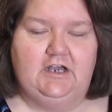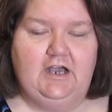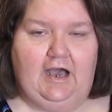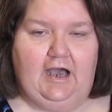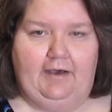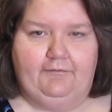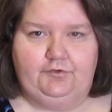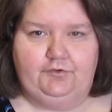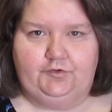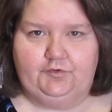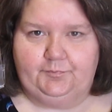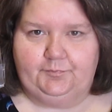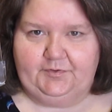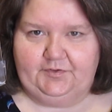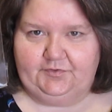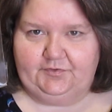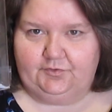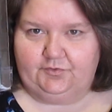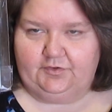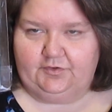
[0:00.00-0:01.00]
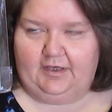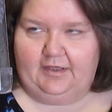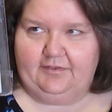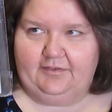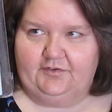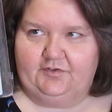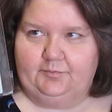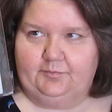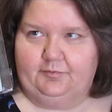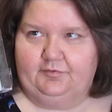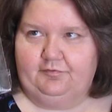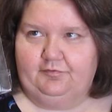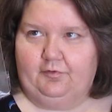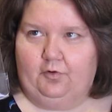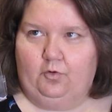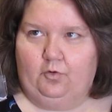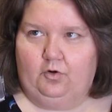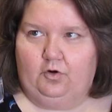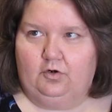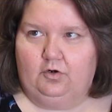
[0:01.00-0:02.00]
I've used pencils like this
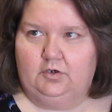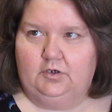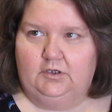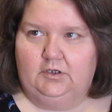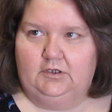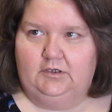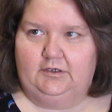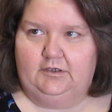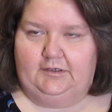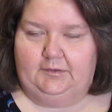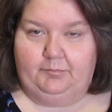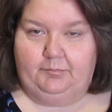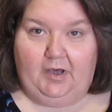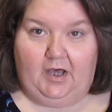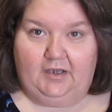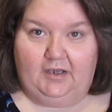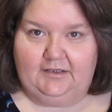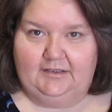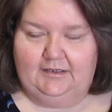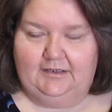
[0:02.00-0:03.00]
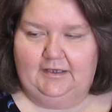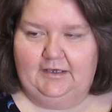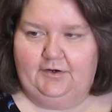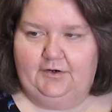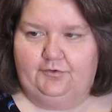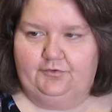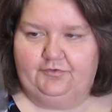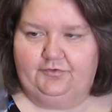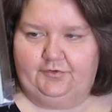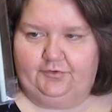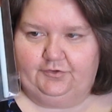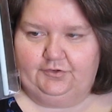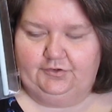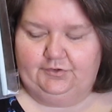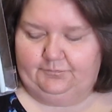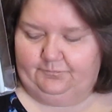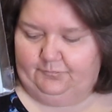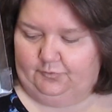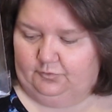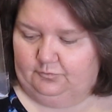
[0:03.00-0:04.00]
before in pocket letters. They're
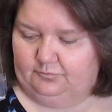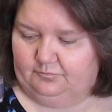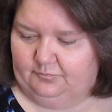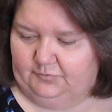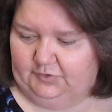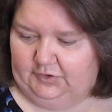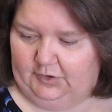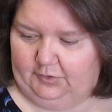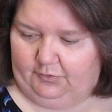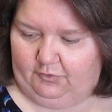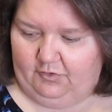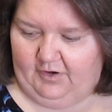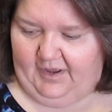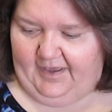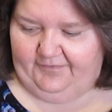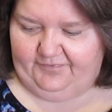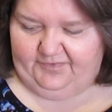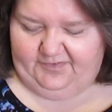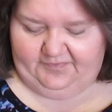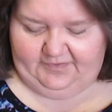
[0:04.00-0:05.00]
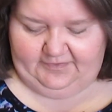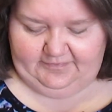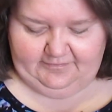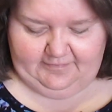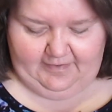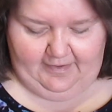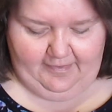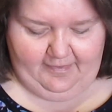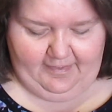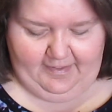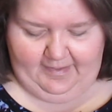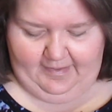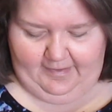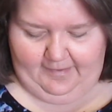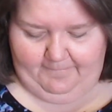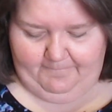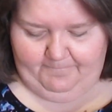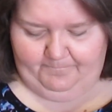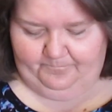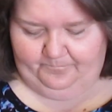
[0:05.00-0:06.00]
good for, you know, crafts and things like that.